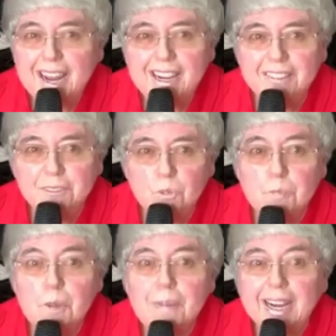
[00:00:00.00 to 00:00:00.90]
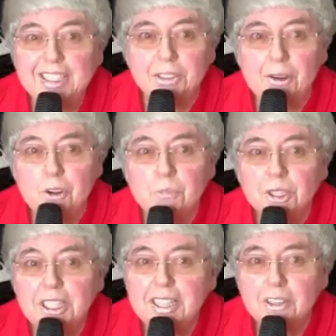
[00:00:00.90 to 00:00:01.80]
and with my back to everybody.
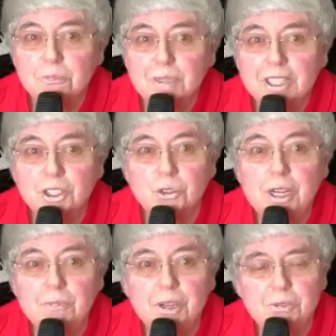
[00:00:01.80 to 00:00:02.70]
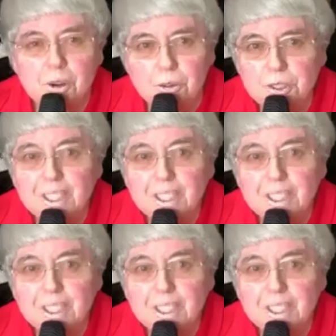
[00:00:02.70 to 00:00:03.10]
That would be extremely rude.